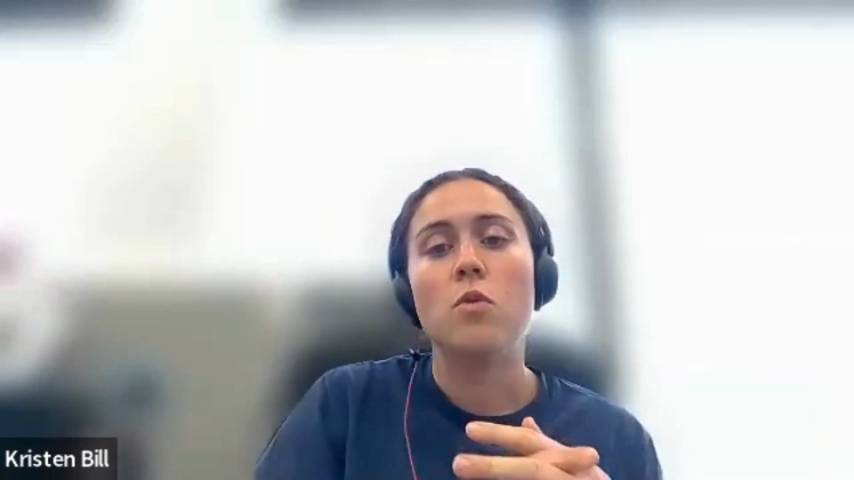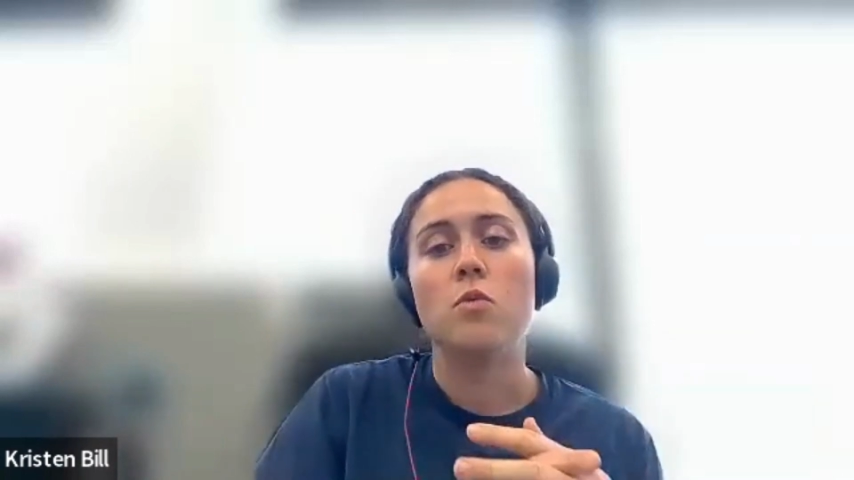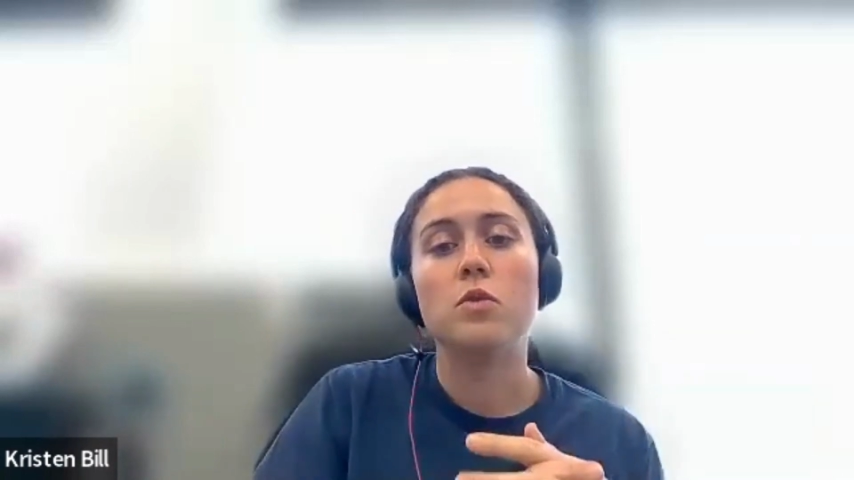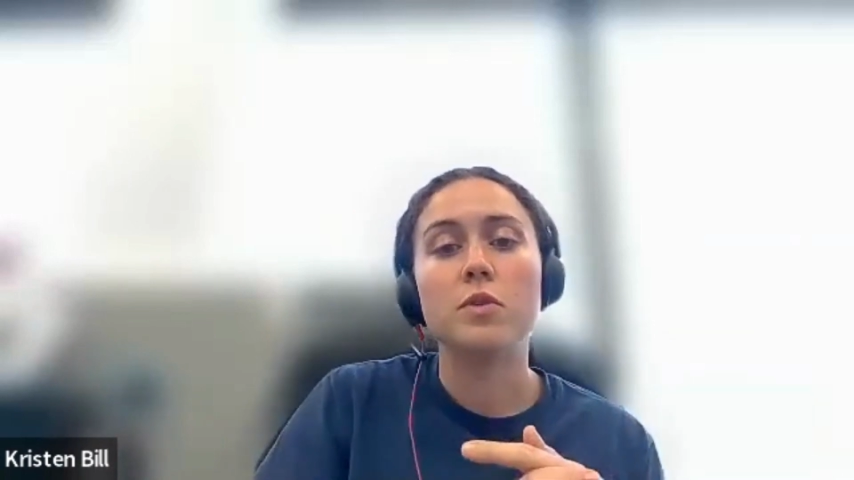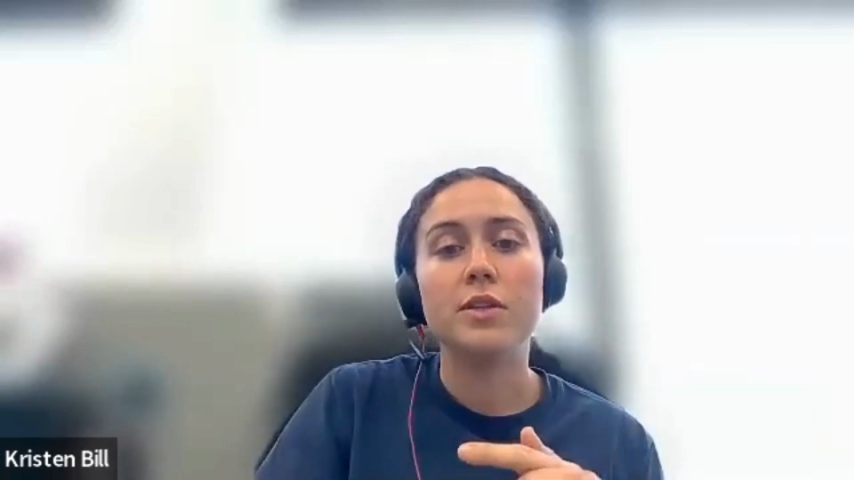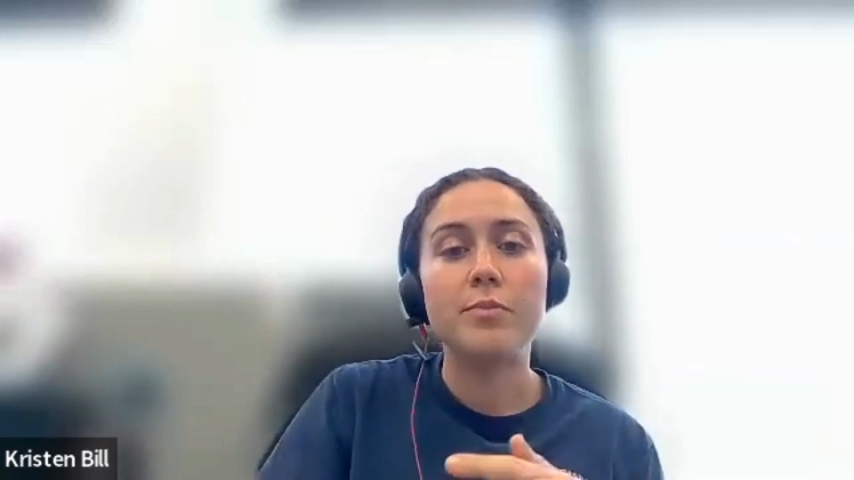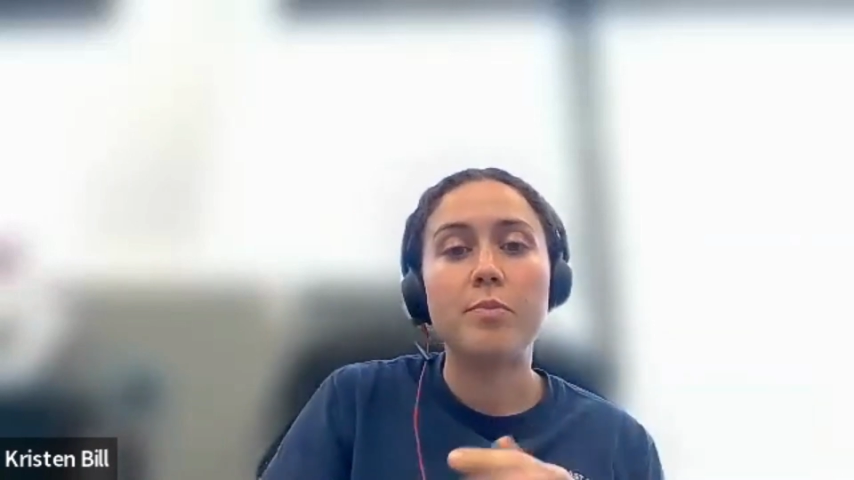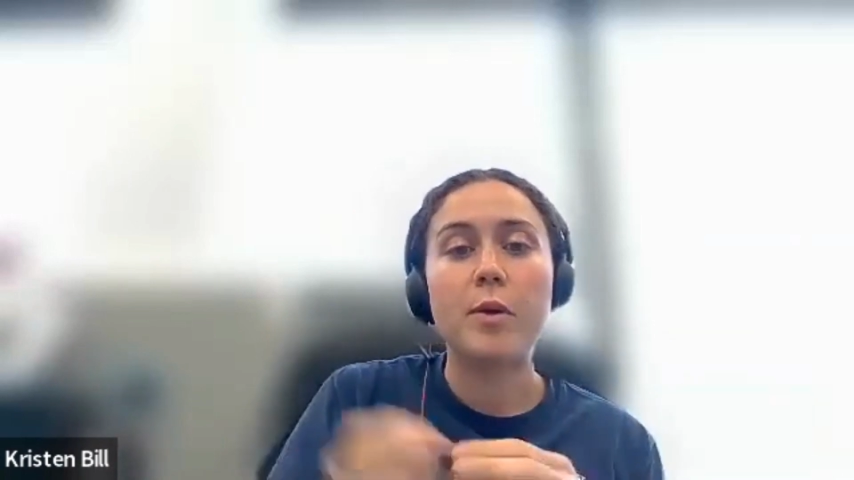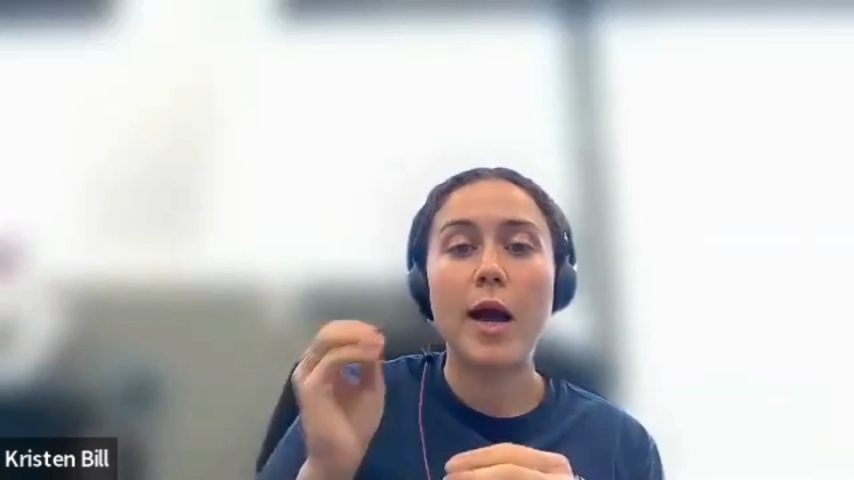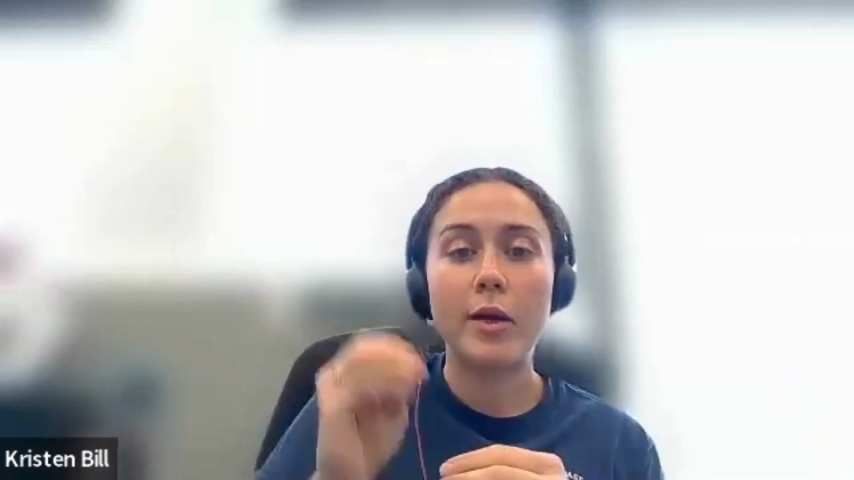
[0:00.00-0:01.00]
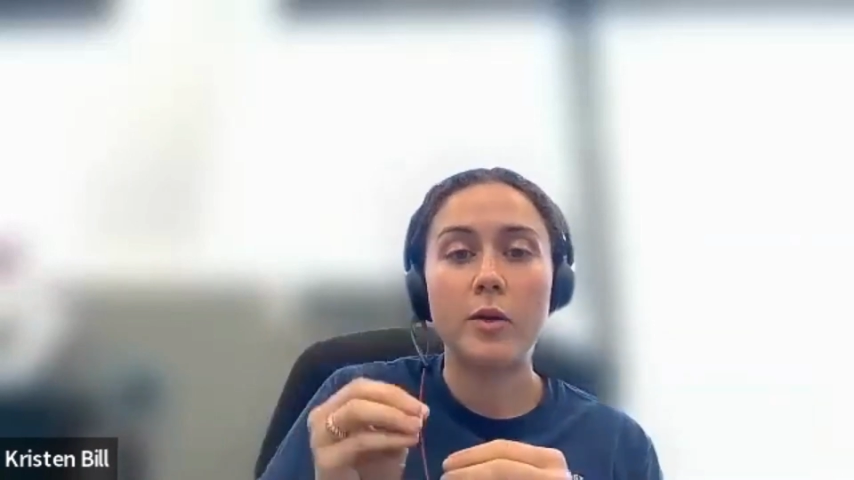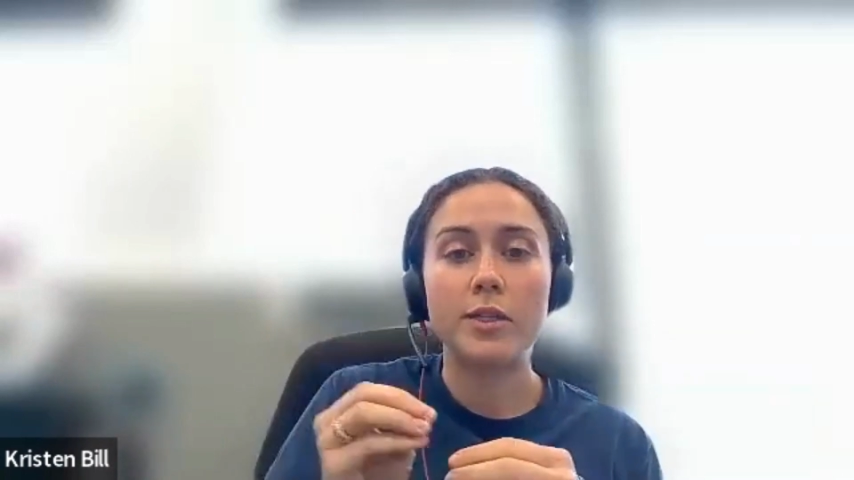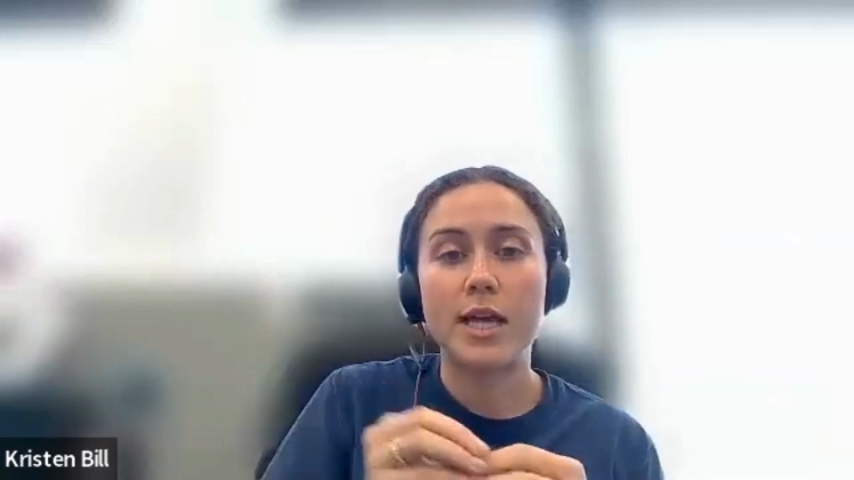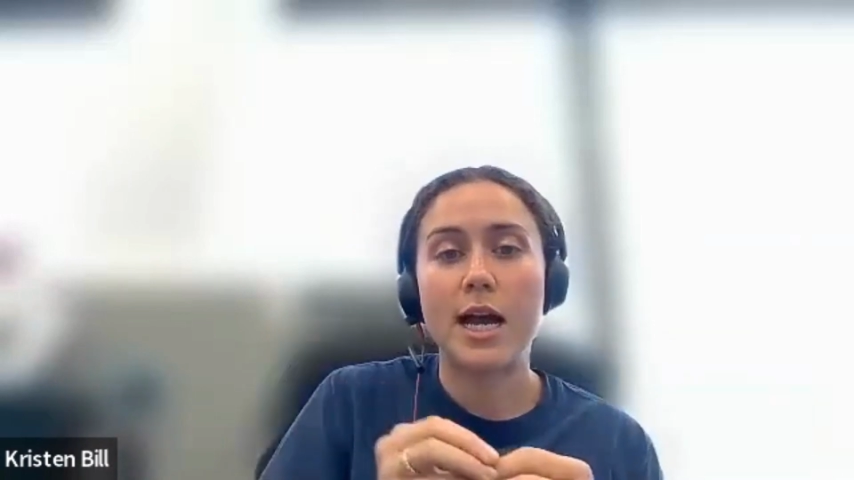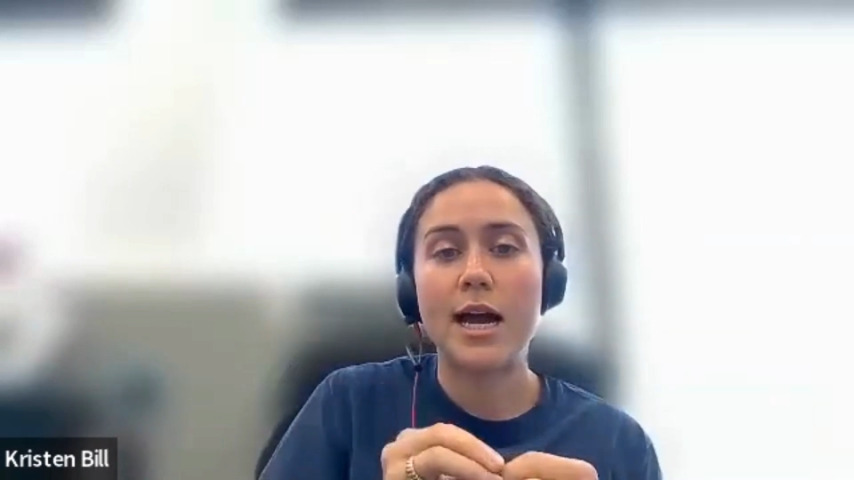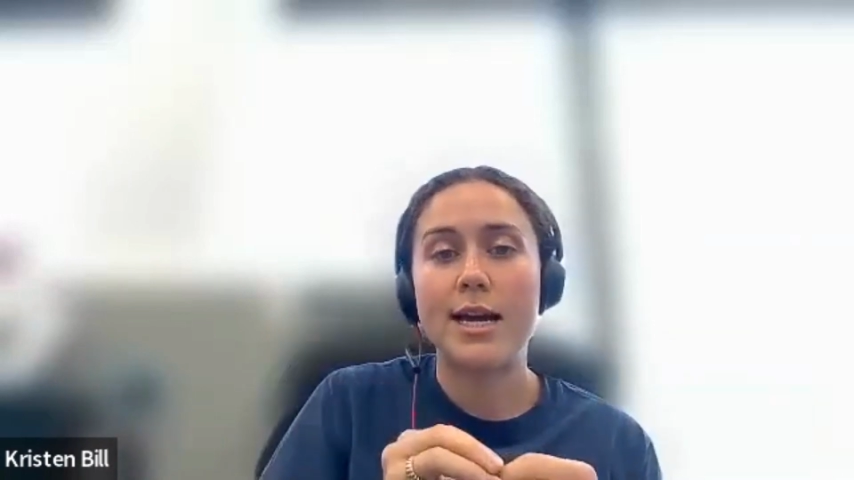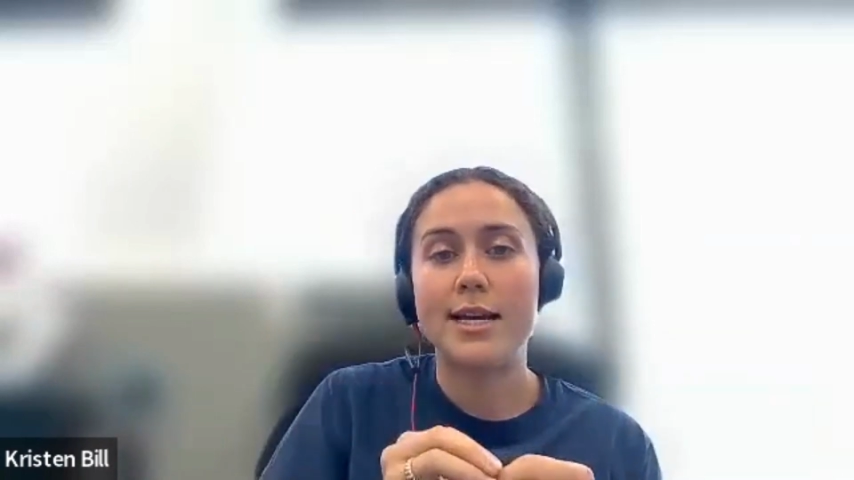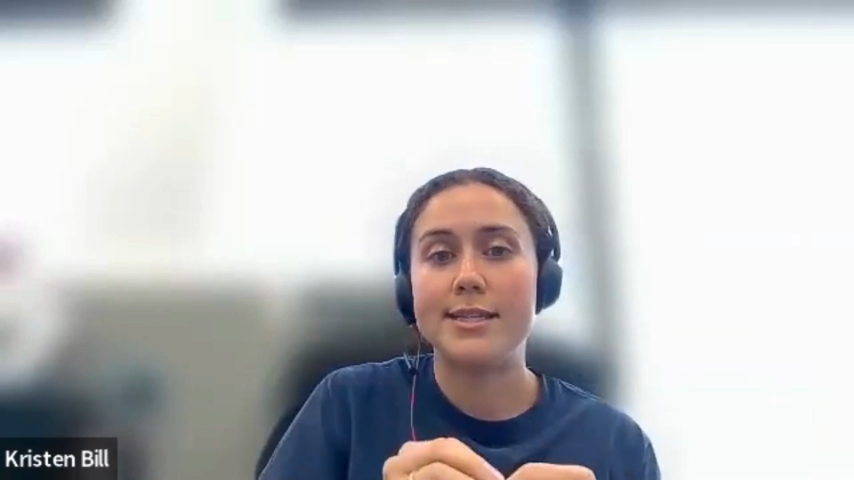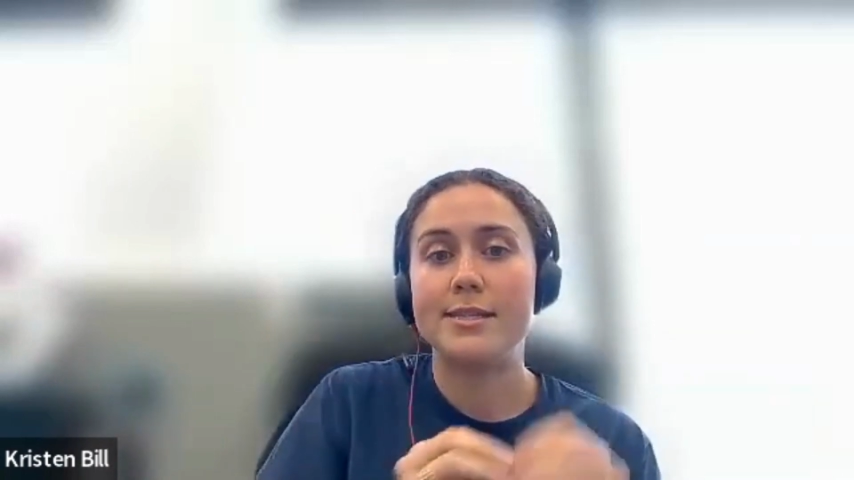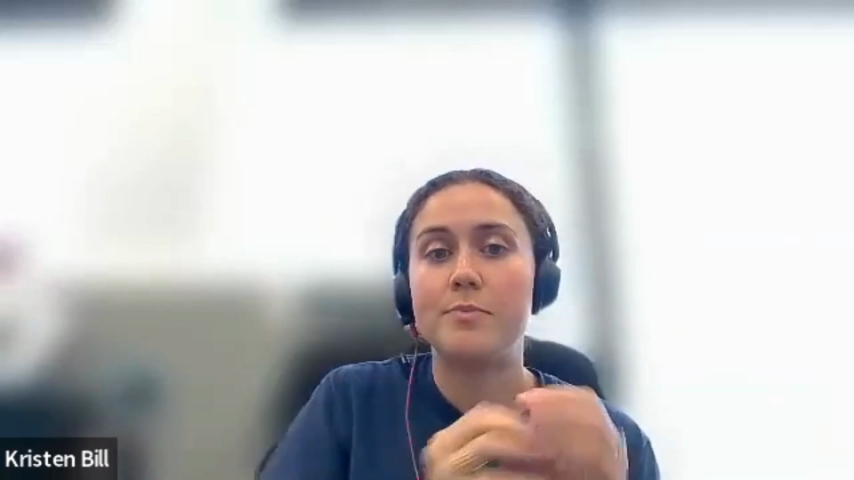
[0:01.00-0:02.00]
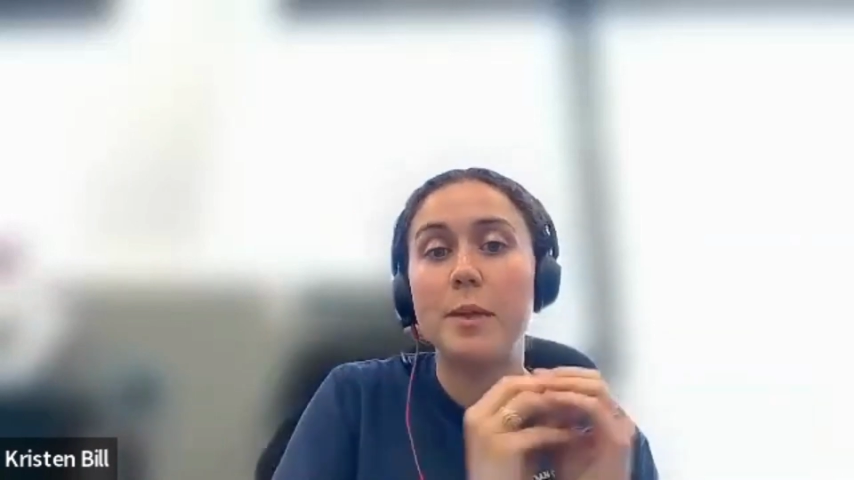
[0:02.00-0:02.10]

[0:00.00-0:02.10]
will really prioritize